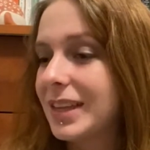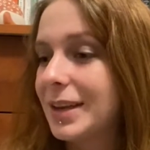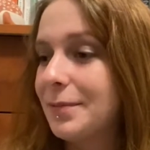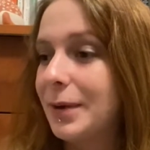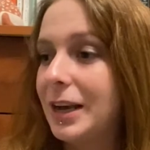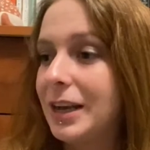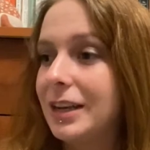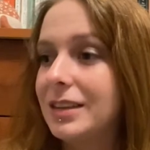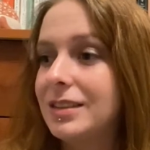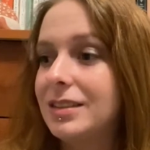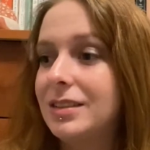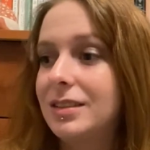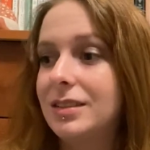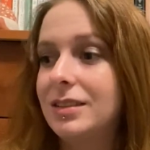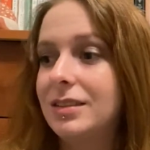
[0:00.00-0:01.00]
But
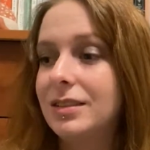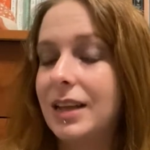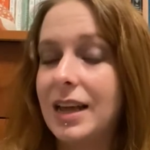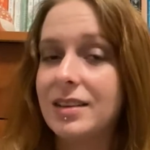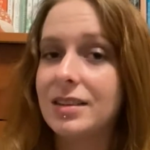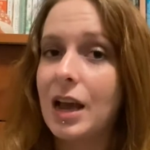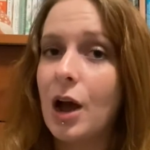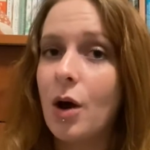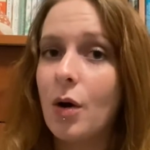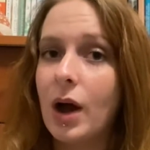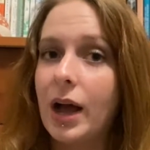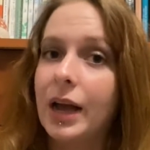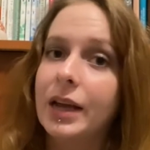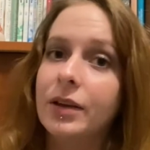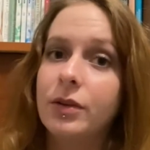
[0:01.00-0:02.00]
that's how
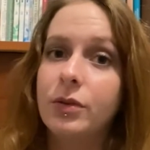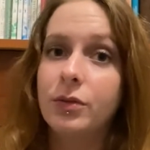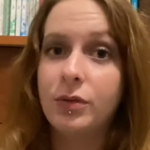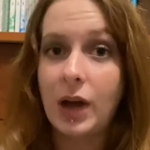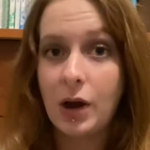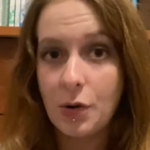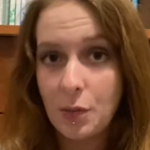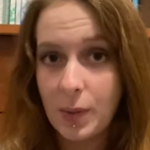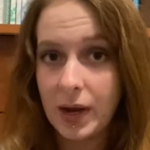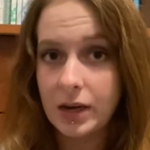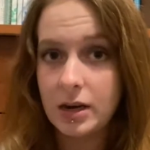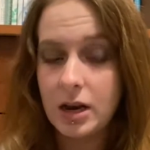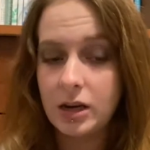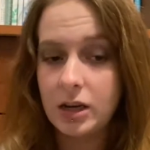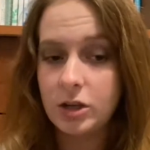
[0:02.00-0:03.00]
I found my
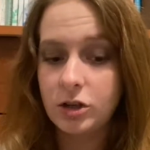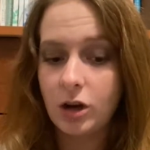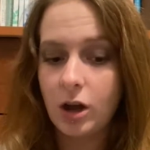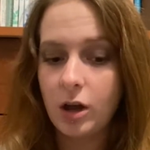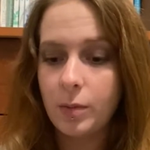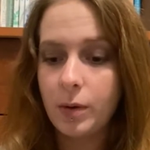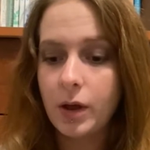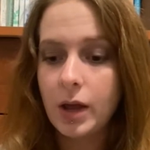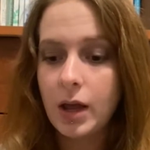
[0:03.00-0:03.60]
nanny job,